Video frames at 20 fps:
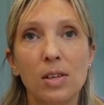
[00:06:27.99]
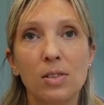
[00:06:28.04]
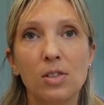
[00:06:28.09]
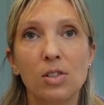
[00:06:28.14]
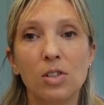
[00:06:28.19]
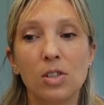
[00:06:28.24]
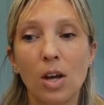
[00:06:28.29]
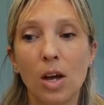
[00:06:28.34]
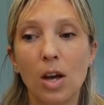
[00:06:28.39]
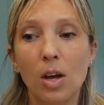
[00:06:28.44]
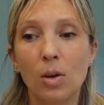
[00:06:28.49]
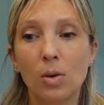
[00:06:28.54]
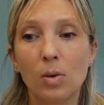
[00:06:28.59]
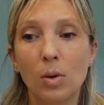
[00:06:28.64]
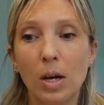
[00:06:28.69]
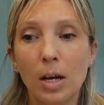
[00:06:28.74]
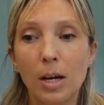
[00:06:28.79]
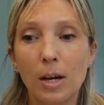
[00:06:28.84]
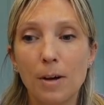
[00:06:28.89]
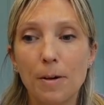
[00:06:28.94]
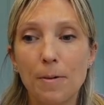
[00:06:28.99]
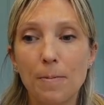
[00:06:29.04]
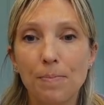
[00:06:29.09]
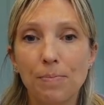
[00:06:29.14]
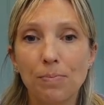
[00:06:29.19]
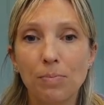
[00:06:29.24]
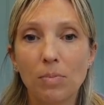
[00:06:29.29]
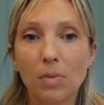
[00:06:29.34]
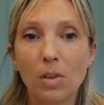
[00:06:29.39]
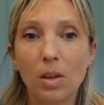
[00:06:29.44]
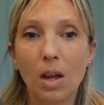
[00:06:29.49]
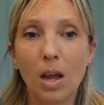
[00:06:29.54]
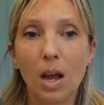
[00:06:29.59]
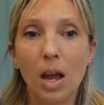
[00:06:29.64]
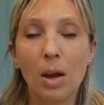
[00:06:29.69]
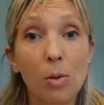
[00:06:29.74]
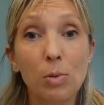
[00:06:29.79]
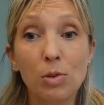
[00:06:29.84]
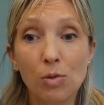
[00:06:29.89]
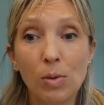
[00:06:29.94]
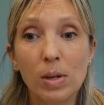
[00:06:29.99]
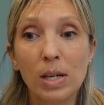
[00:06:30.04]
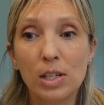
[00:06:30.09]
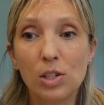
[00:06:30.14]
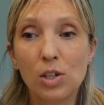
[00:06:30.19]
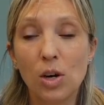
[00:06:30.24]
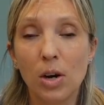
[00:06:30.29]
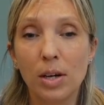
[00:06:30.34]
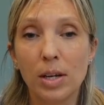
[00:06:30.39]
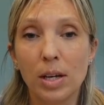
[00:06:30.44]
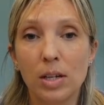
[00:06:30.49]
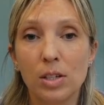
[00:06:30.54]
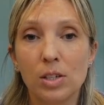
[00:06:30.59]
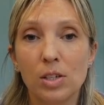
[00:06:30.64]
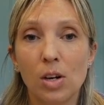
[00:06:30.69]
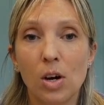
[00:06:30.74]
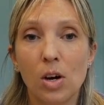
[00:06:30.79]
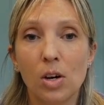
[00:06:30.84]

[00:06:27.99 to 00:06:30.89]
and so I was really tired.